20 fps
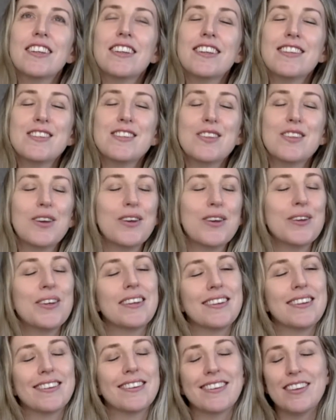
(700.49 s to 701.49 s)
So
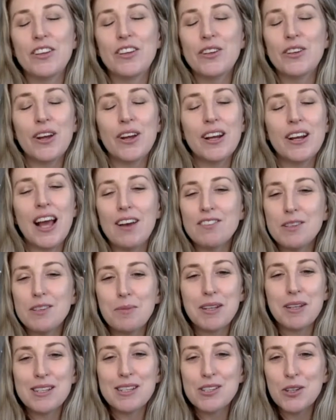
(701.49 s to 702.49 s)
you don't have to
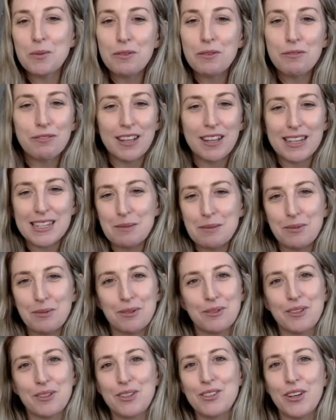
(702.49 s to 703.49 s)
be super
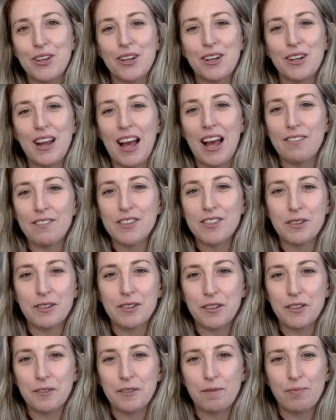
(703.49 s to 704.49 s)
flexible. You don't have
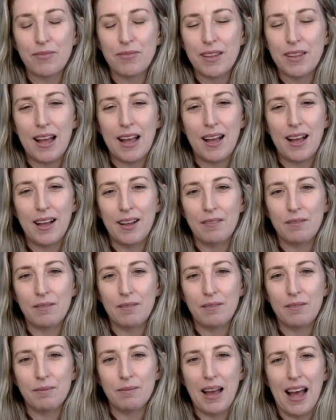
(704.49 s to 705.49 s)
to
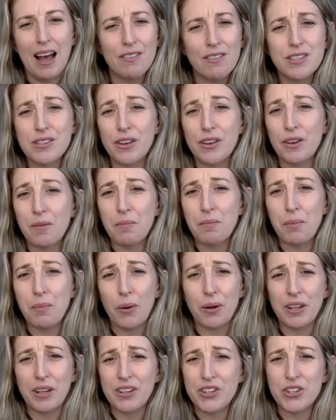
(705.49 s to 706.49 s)
have a certain
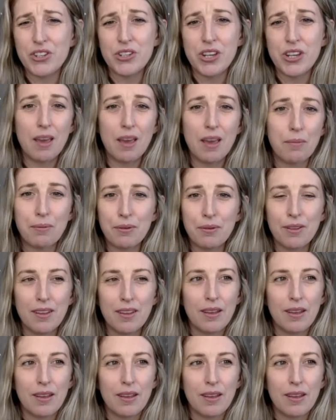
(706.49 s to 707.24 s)
body shape.